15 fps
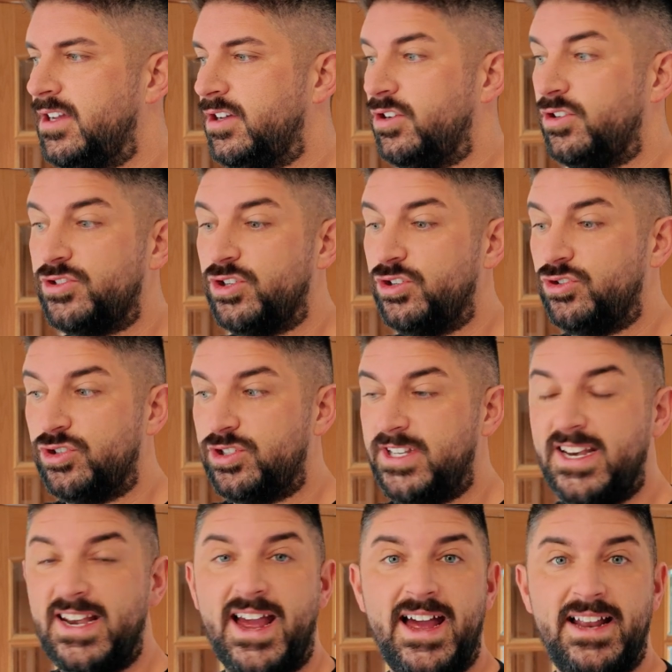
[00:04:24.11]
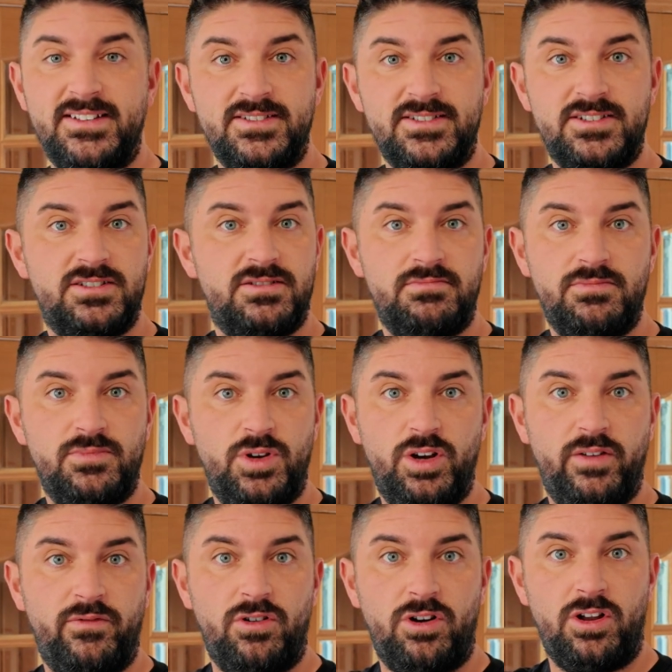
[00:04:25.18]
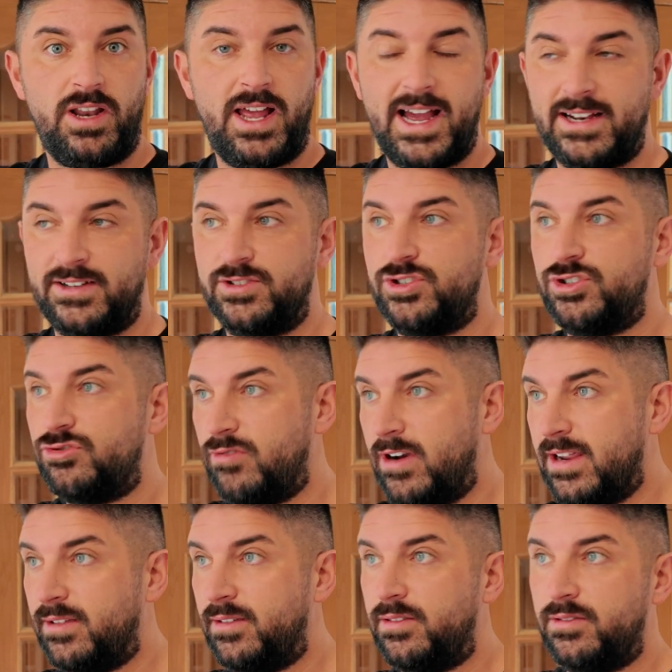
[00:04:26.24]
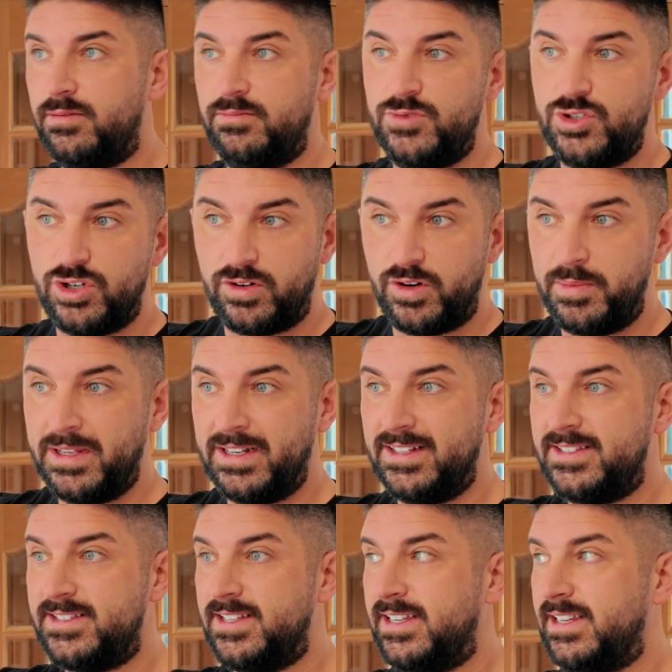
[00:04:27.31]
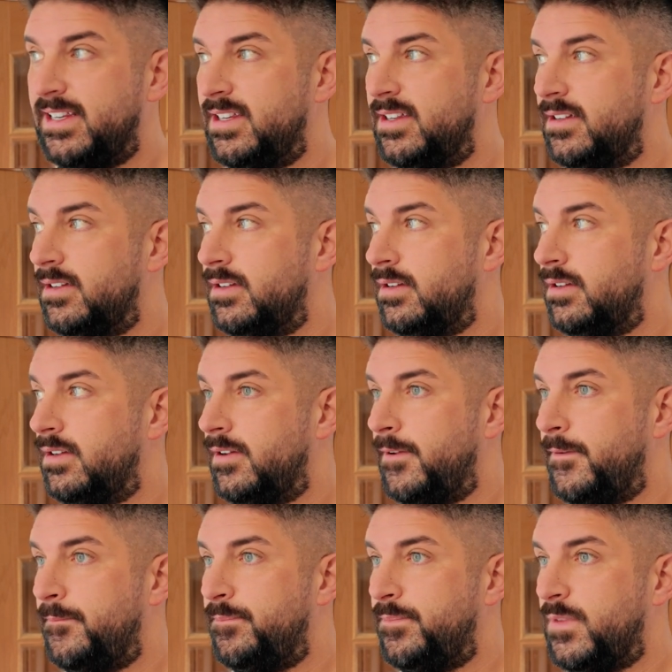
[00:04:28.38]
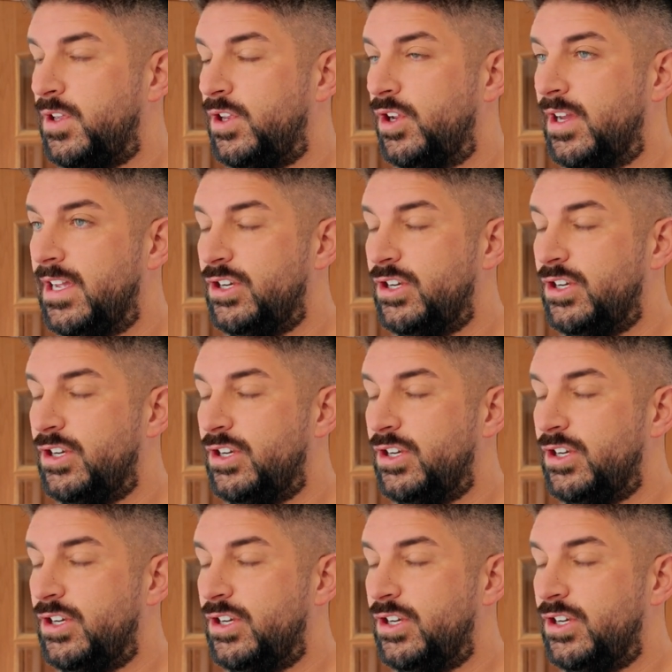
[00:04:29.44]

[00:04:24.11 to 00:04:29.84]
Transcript: and also just enhance overall hand strength, durability, you know,